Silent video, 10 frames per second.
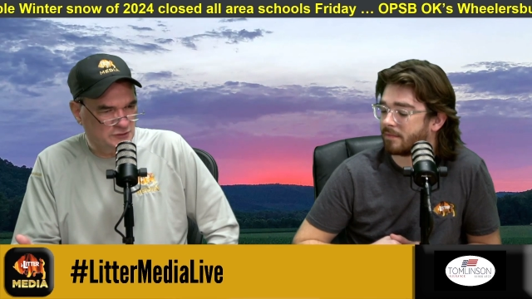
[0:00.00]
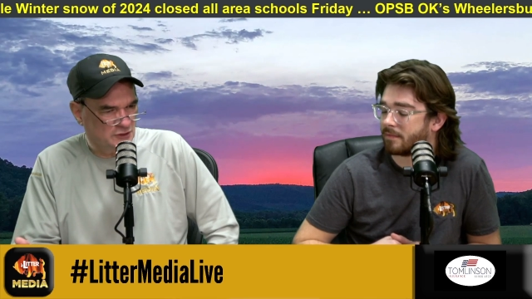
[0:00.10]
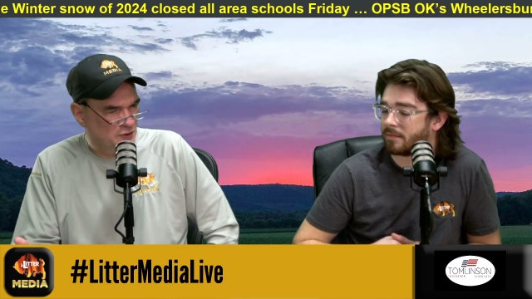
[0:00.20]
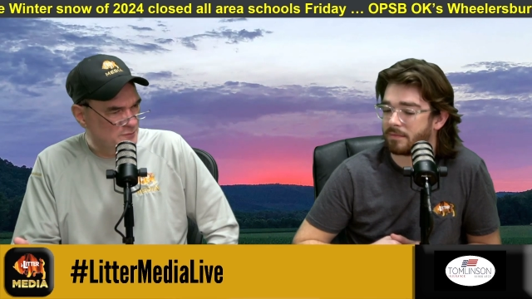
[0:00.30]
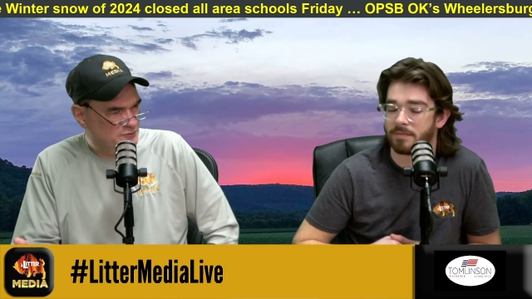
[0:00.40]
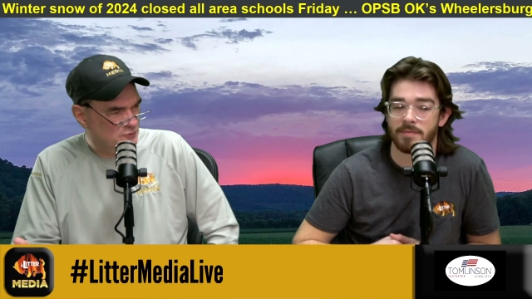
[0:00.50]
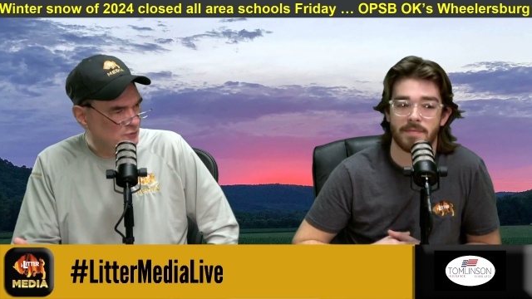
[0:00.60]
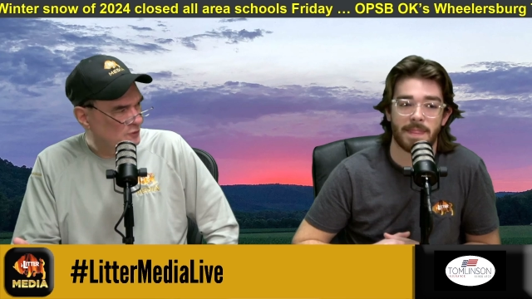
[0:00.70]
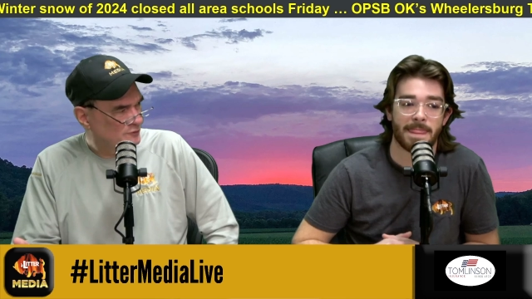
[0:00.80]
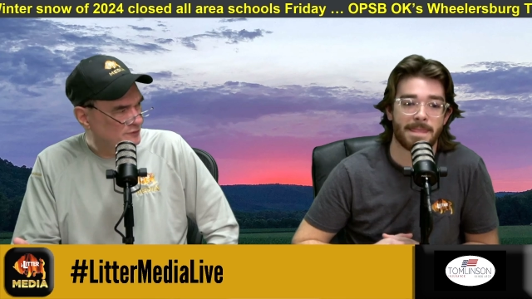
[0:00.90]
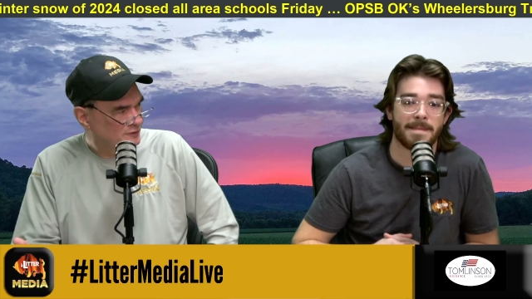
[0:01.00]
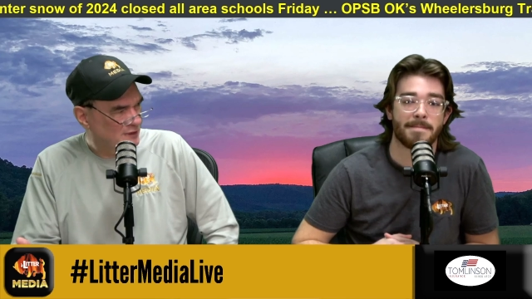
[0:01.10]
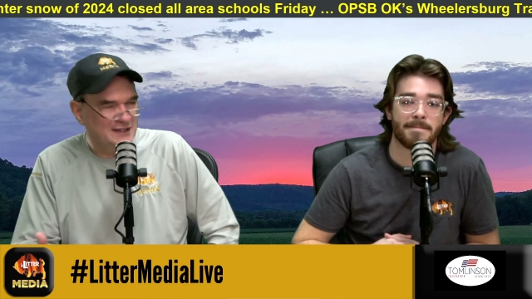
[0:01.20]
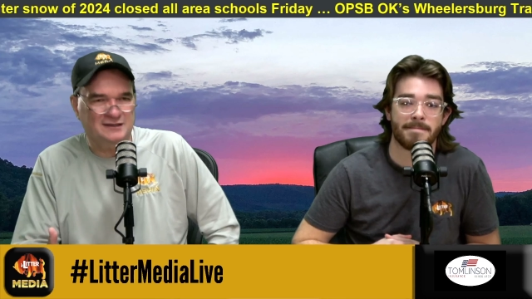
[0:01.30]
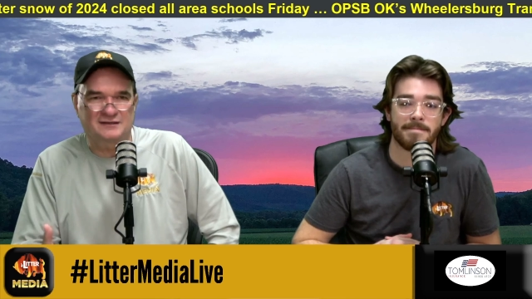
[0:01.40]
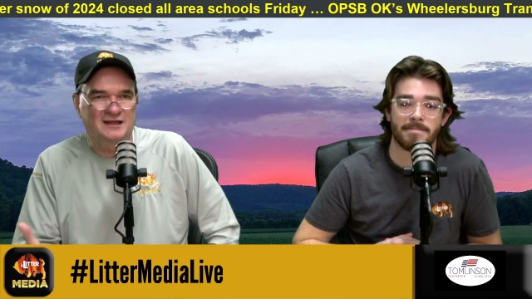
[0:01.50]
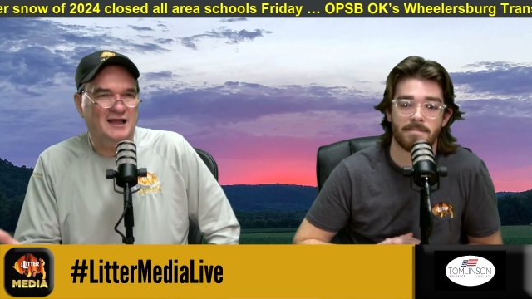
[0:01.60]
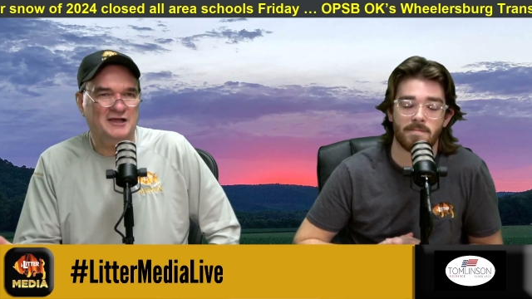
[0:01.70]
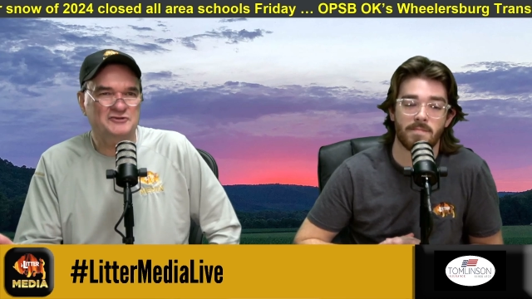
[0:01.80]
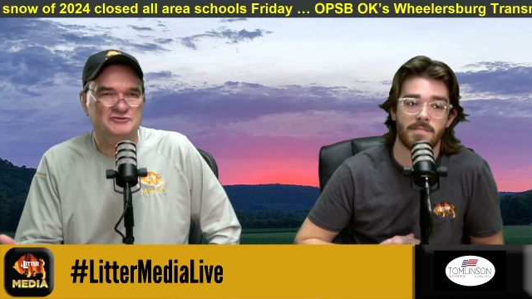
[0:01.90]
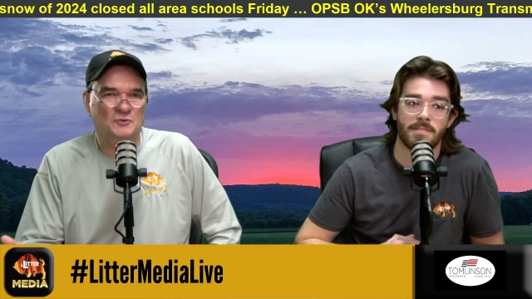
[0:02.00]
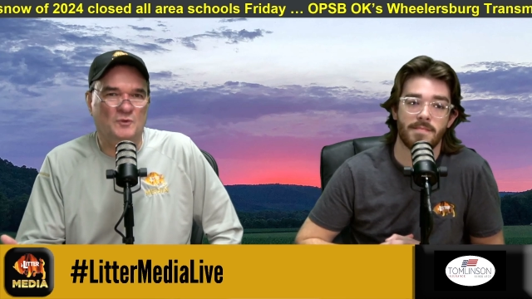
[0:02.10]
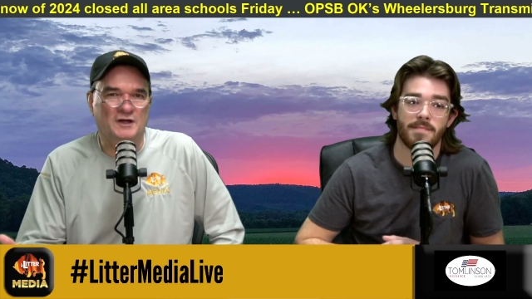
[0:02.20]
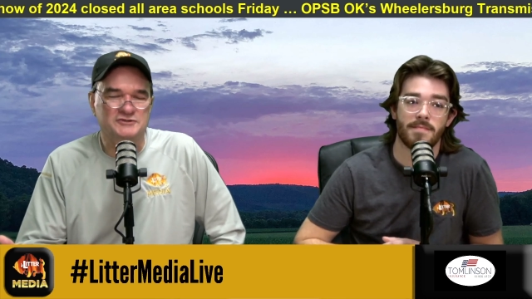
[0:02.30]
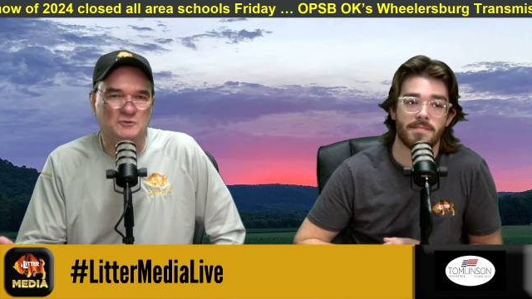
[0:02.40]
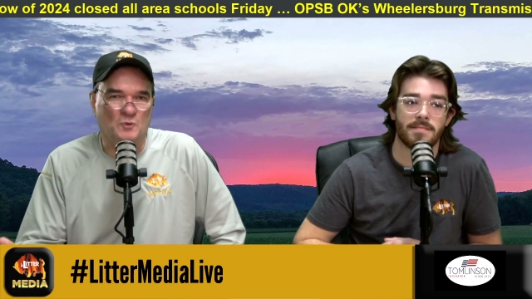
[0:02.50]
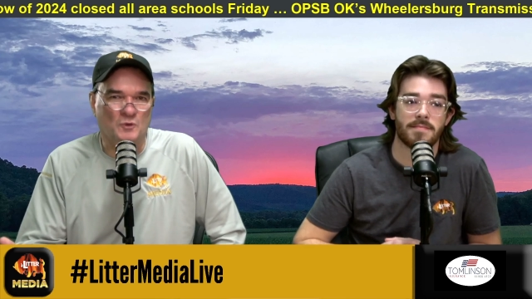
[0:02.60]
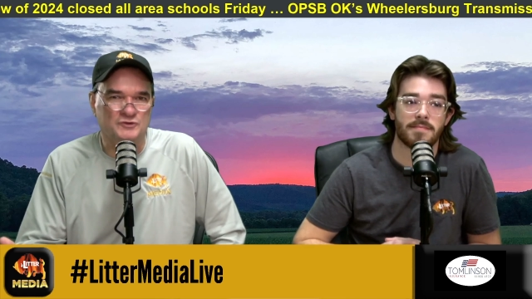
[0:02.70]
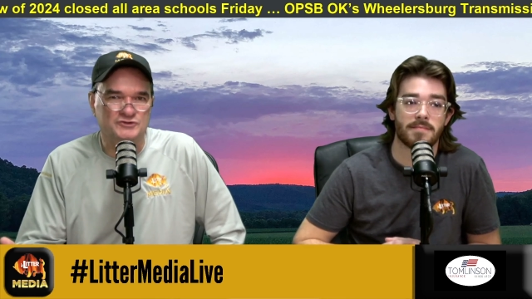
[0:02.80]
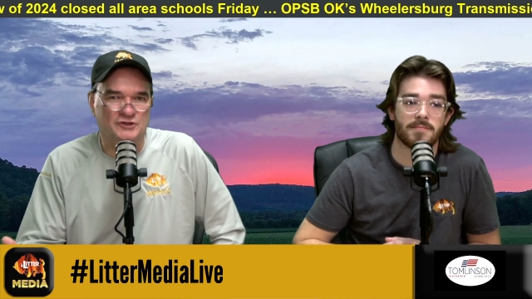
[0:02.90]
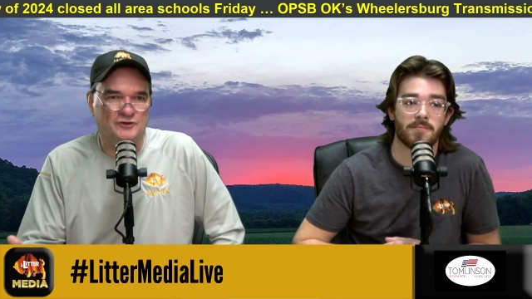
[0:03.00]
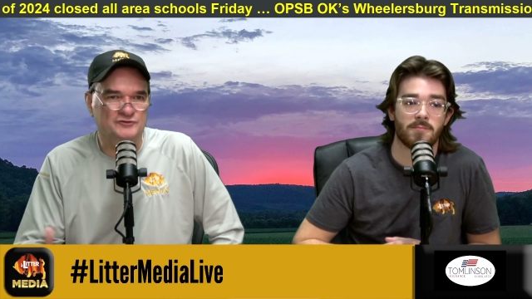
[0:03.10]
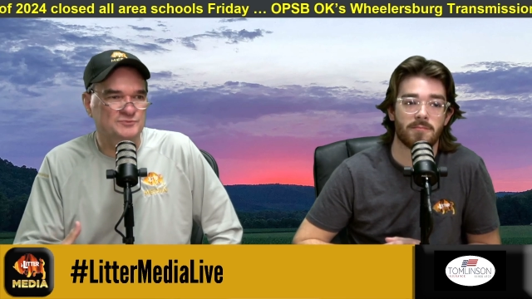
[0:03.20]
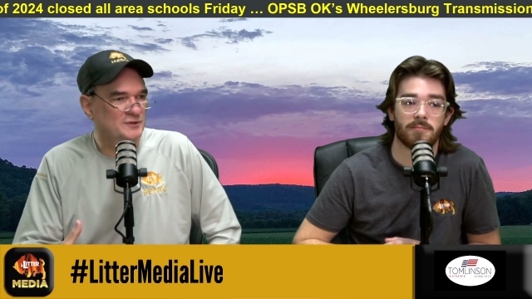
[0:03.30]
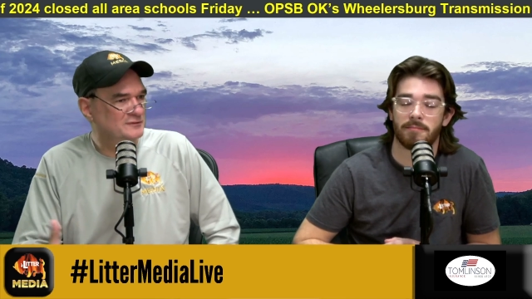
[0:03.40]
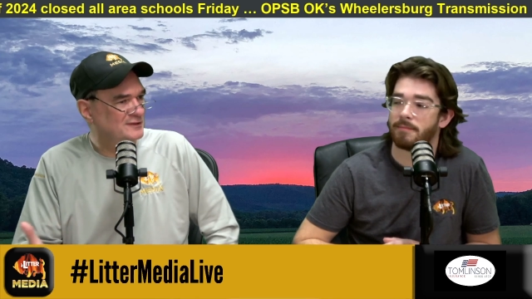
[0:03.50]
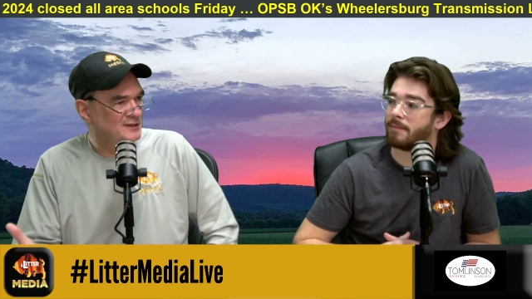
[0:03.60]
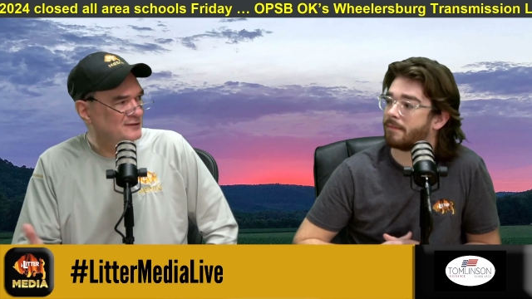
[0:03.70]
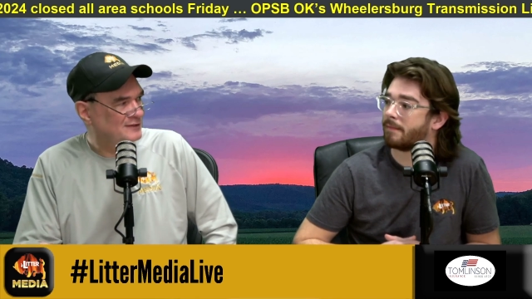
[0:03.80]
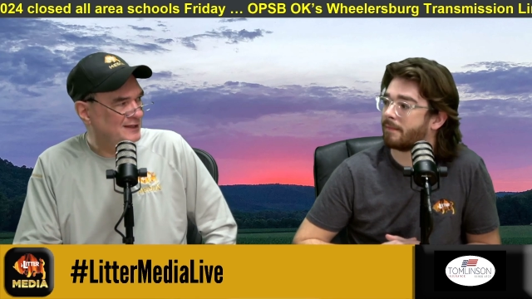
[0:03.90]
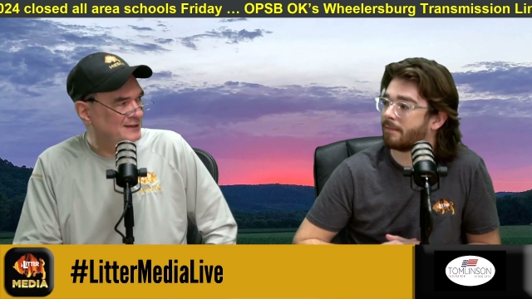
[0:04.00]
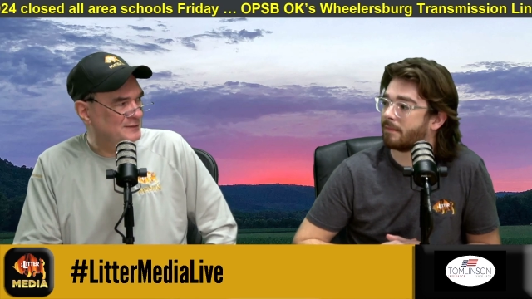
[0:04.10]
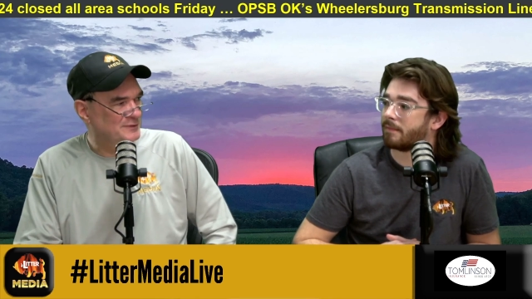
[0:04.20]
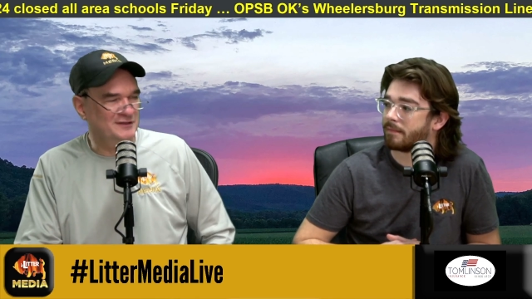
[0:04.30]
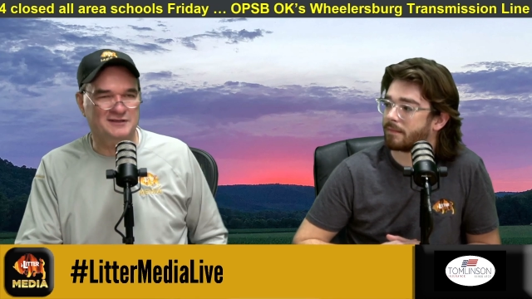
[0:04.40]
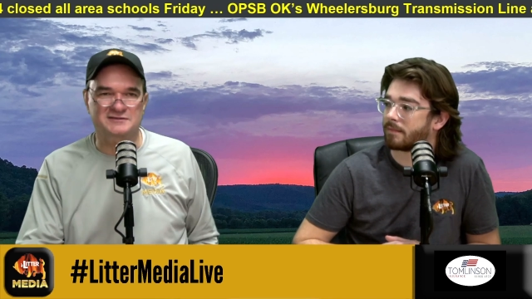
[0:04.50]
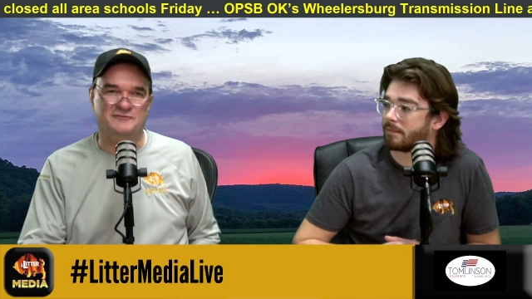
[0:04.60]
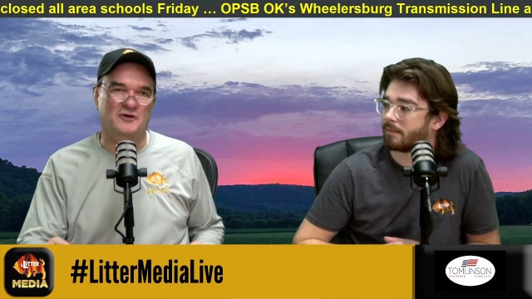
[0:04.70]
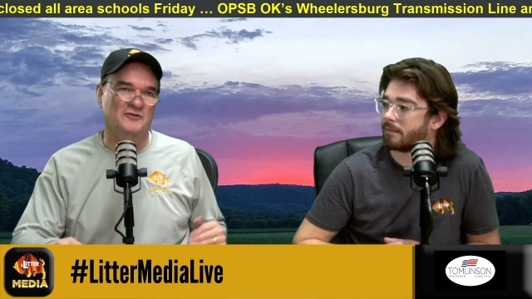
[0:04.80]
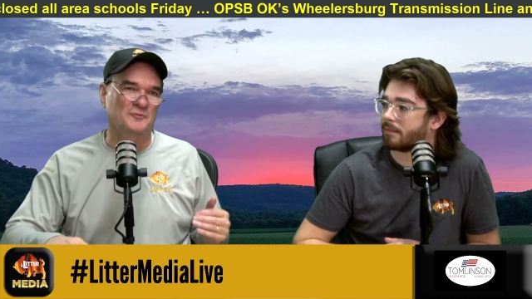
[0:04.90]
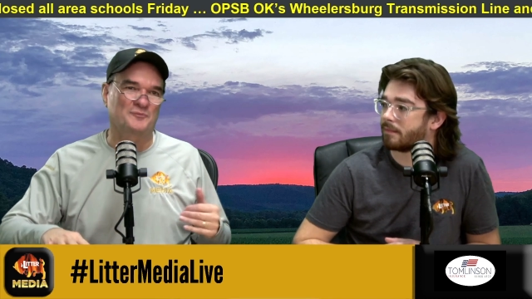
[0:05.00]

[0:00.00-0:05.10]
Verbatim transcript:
Speaker 1: Globes were on here. I, I used to watch award shows, but here lately, because of all the